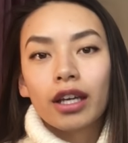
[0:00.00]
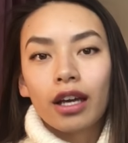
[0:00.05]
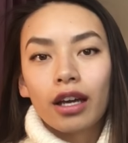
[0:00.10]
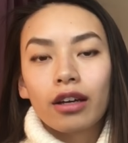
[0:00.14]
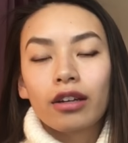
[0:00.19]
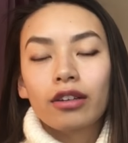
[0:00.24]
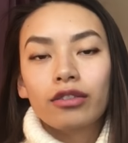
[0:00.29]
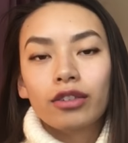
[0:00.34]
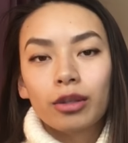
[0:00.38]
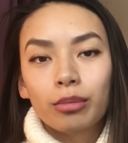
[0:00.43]
it
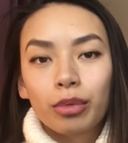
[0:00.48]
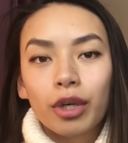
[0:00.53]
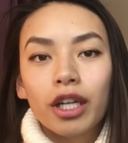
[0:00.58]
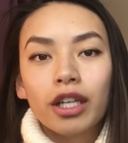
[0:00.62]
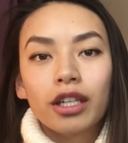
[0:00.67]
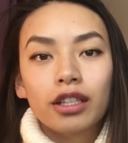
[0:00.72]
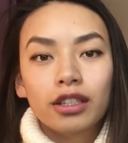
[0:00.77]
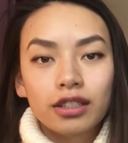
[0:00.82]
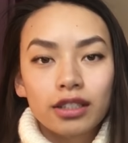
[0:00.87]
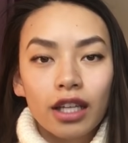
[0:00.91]
out of your
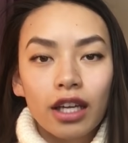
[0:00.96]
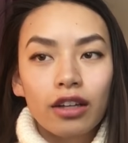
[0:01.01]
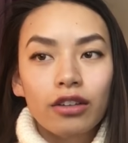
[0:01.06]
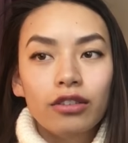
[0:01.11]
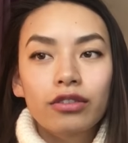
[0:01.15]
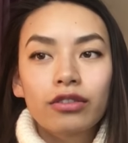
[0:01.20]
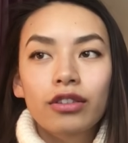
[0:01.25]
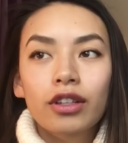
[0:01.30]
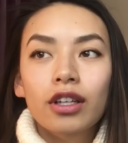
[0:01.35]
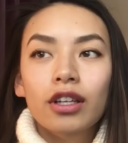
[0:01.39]
brain
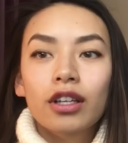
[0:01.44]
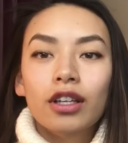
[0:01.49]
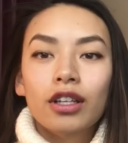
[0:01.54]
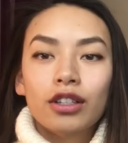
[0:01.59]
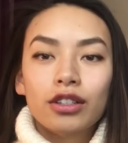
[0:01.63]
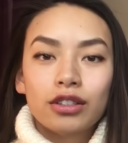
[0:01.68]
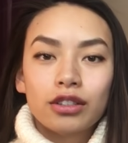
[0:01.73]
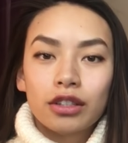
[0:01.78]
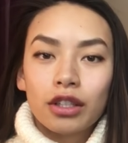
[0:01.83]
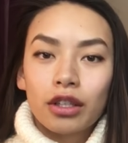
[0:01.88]
yourself.
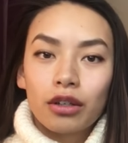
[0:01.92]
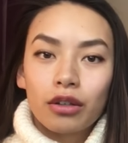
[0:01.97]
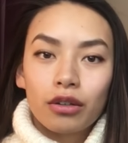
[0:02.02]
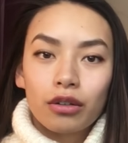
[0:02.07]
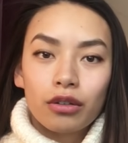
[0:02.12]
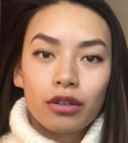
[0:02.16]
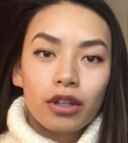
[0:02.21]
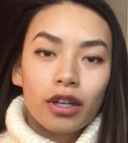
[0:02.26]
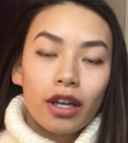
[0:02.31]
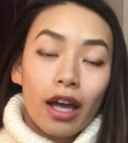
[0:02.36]

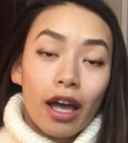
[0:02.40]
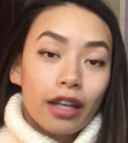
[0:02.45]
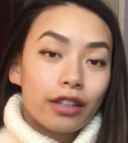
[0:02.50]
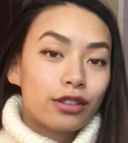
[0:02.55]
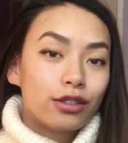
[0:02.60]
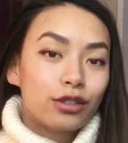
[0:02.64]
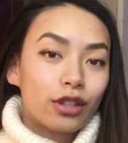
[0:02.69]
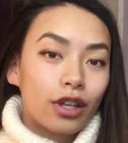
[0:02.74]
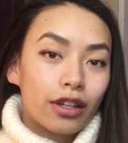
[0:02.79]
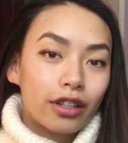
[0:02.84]
So as
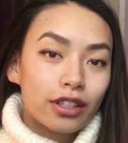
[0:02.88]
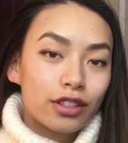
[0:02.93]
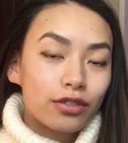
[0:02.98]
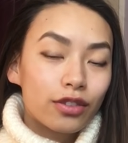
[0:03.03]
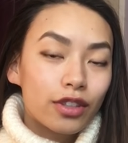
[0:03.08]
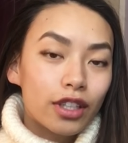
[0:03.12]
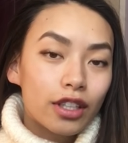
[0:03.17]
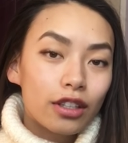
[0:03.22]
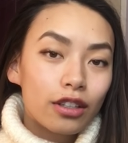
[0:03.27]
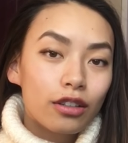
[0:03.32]
you saw in this
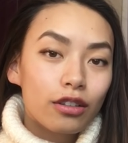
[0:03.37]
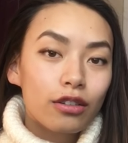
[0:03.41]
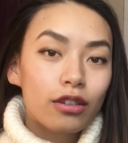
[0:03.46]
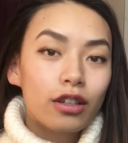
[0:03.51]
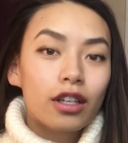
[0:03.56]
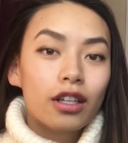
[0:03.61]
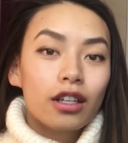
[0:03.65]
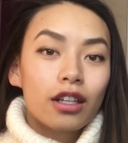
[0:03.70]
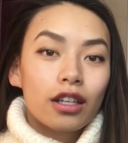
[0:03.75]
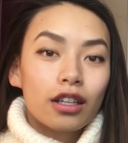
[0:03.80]
video,
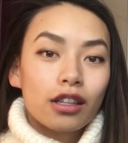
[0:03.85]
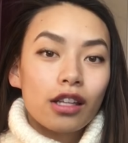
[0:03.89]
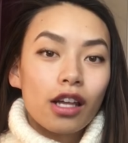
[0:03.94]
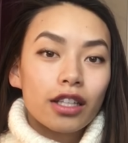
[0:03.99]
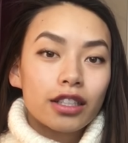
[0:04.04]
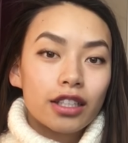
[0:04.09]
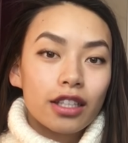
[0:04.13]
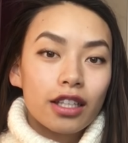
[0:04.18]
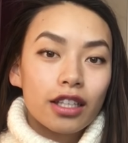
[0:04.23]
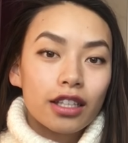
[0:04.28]

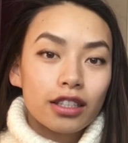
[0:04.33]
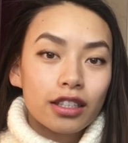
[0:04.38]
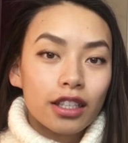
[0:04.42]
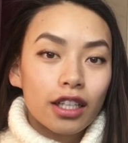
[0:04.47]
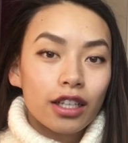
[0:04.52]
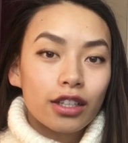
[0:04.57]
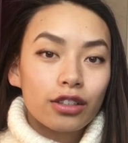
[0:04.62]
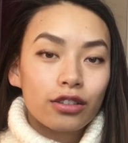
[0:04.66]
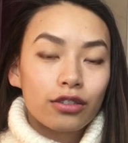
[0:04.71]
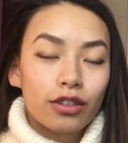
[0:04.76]
lots of things that
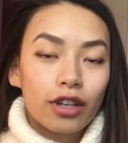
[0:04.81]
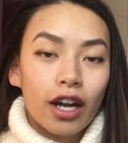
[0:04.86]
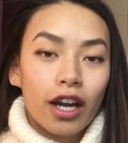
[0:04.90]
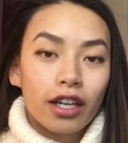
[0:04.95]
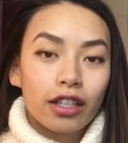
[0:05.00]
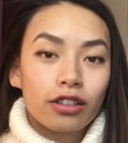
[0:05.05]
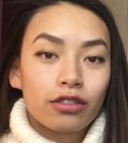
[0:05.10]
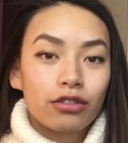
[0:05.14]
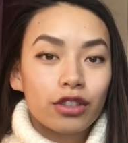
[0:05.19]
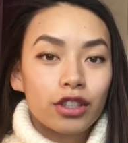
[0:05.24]
I do for
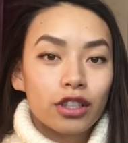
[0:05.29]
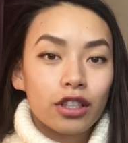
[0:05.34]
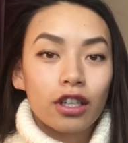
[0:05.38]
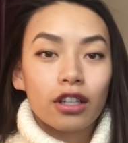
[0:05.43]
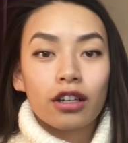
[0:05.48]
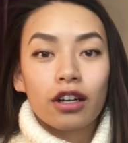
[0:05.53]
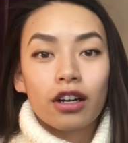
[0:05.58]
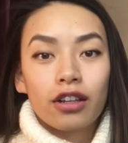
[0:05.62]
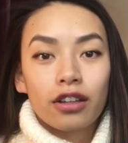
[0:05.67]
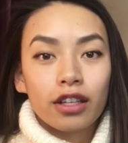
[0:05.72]
active recall
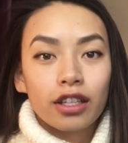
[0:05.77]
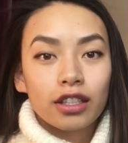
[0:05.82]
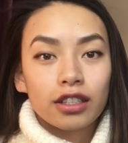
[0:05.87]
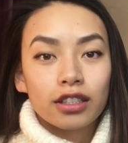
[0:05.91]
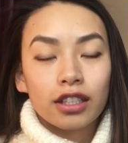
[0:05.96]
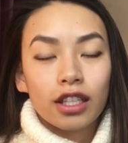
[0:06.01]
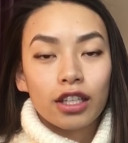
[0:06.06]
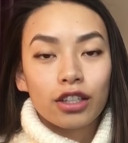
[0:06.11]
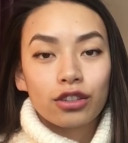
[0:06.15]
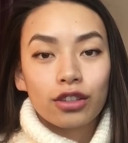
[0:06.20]
are
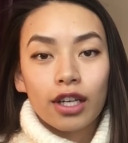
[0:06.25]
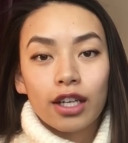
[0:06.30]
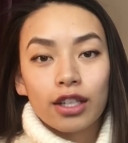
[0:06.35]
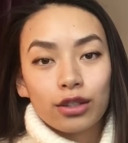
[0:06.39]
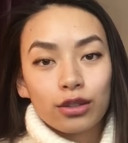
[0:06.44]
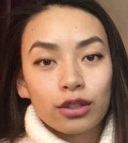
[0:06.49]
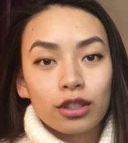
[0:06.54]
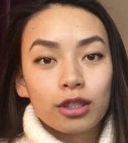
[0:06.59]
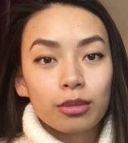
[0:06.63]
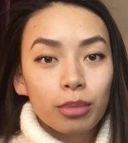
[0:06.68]
things like trying
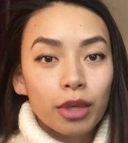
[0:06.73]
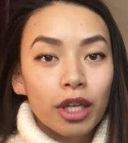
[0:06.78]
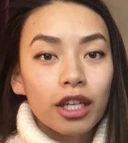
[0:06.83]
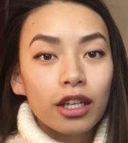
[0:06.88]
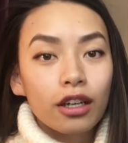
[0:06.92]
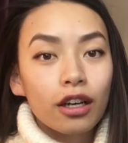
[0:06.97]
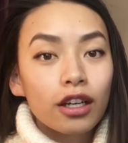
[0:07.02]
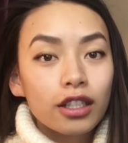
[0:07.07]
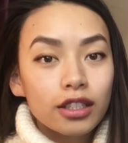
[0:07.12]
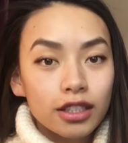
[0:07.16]
to explain a
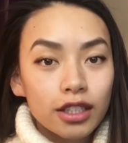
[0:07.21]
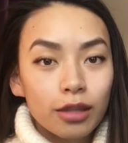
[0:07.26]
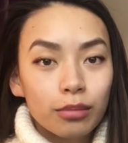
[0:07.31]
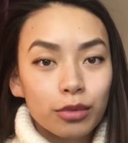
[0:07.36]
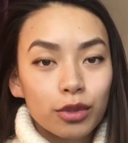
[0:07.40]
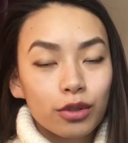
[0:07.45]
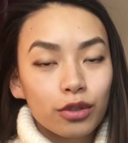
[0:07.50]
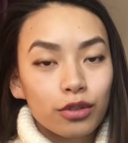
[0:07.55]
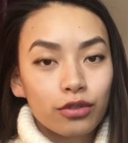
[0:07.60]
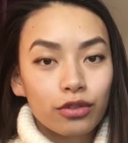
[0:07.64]
concept
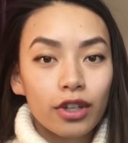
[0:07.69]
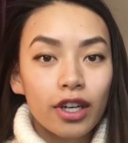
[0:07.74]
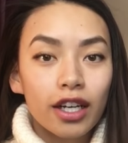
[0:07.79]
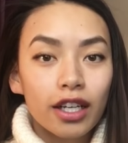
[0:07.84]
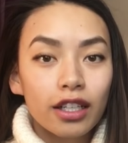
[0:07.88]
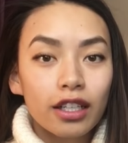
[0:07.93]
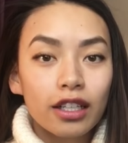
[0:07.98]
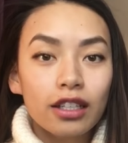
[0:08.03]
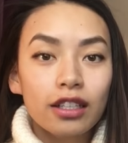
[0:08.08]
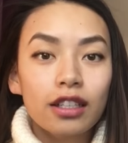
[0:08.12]
to a
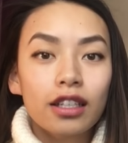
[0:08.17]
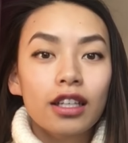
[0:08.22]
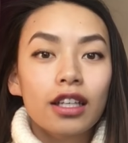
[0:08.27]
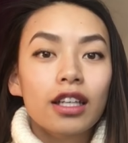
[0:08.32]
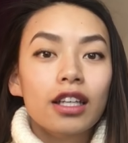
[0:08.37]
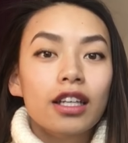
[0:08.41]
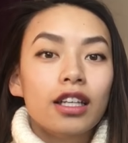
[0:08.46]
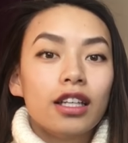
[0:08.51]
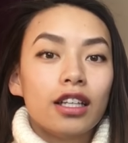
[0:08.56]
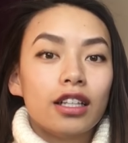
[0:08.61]
friend,
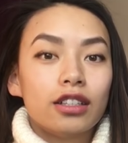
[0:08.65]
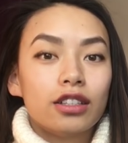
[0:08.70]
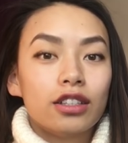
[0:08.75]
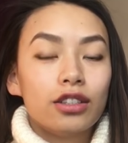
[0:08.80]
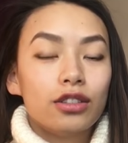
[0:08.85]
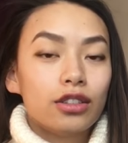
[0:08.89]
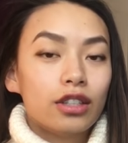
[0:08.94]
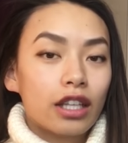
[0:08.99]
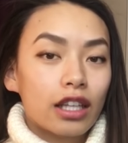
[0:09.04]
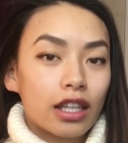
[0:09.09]
it's
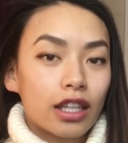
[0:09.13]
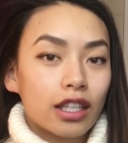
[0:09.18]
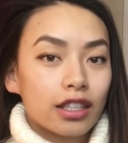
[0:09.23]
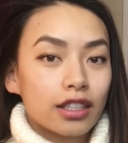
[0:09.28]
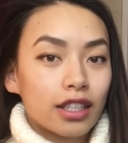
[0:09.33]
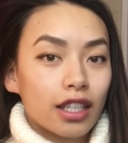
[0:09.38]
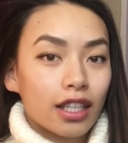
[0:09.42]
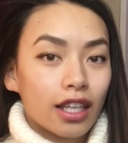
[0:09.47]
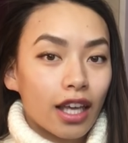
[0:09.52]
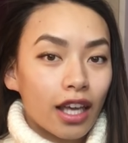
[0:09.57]
using
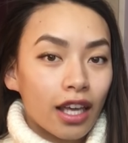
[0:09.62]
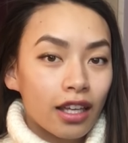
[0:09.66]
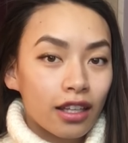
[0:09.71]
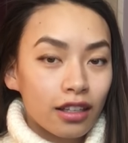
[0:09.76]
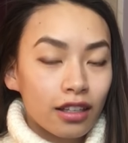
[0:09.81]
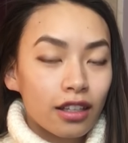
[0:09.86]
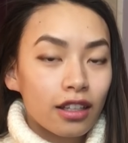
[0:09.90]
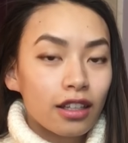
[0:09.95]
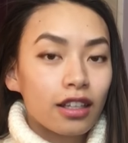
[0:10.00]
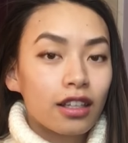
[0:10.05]
things like
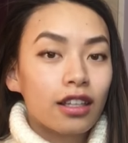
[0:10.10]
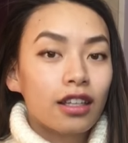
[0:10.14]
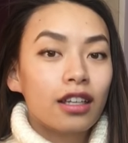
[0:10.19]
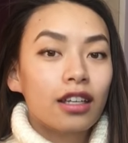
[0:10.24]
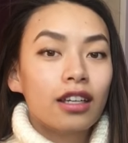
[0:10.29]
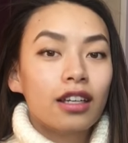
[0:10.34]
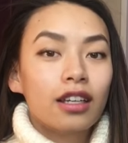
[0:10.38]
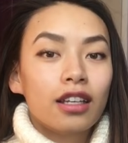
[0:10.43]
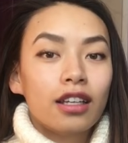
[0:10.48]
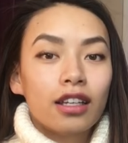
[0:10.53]
Anki,
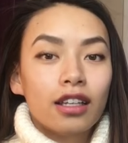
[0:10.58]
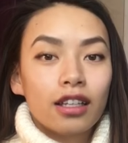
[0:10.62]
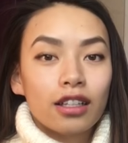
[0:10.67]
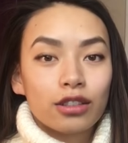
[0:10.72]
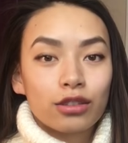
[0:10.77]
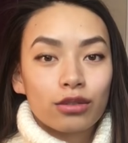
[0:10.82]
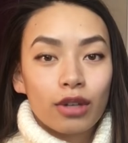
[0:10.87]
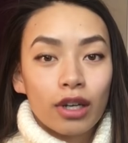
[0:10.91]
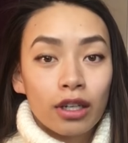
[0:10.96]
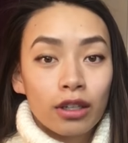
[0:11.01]

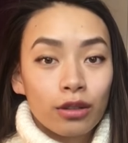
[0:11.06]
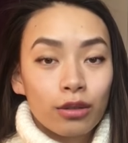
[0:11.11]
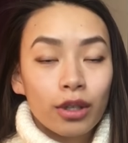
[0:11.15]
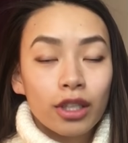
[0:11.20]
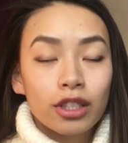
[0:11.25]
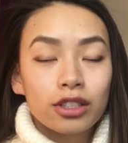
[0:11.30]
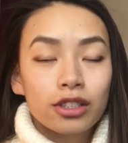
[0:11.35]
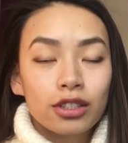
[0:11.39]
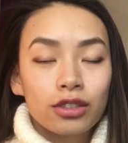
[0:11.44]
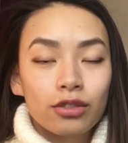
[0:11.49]
it's writing
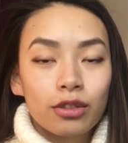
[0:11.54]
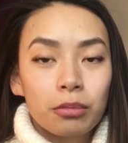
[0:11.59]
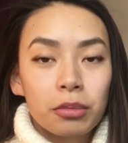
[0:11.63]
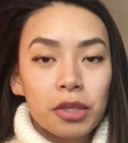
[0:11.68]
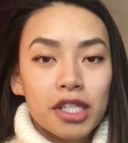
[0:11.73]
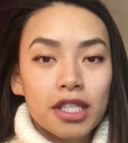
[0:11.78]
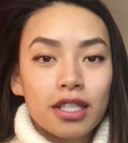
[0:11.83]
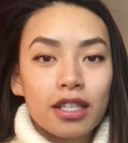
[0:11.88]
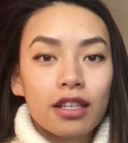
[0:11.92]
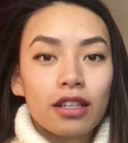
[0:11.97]
questions for
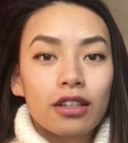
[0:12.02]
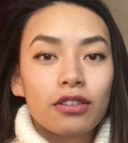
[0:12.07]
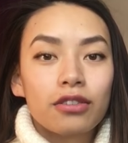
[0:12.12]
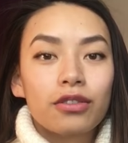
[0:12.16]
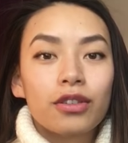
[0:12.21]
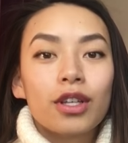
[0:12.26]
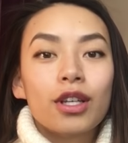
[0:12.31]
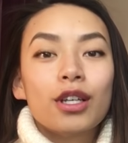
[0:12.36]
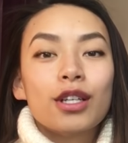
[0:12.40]
myself.